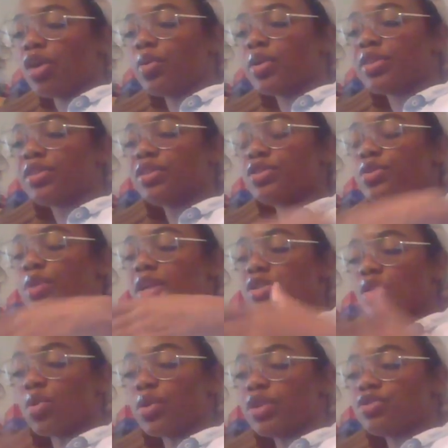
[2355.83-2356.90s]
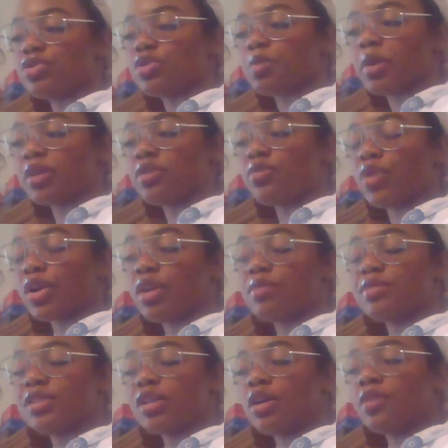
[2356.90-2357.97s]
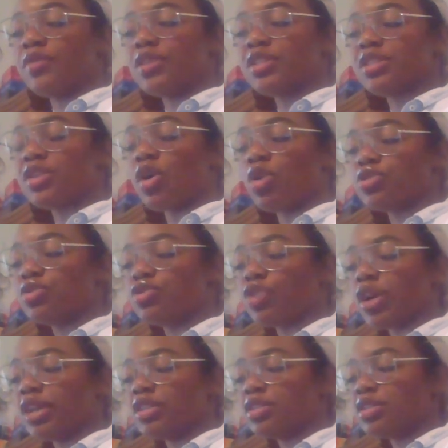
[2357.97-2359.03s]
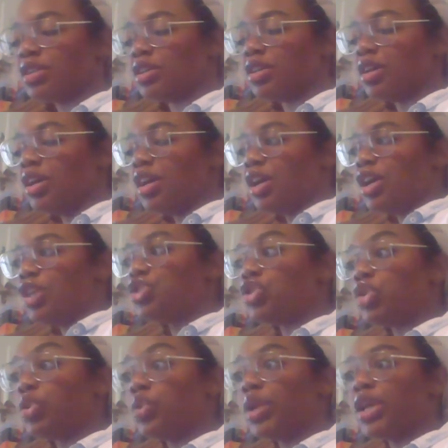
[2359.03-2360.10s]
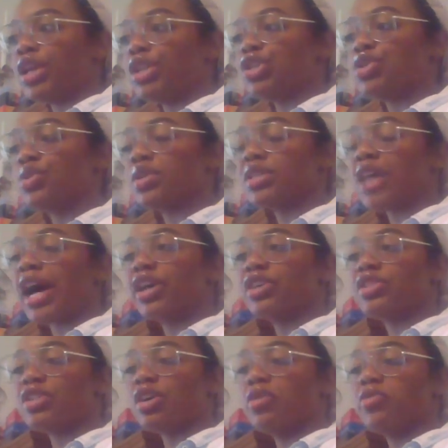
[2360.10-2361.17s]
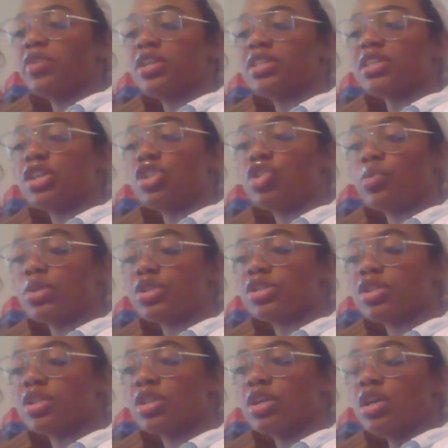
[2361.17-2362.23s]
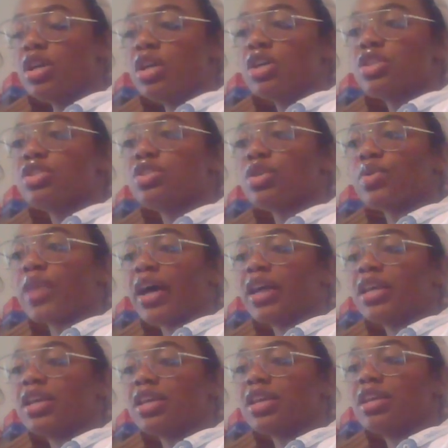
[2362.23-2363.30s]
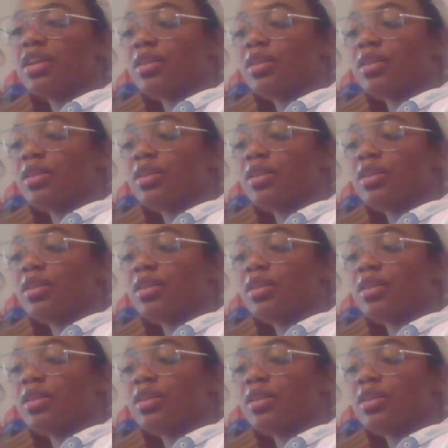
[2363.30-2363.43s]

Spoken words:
with doing his own introspective work on himself, he's also trying to tune into his higher self and his intuition, so that he can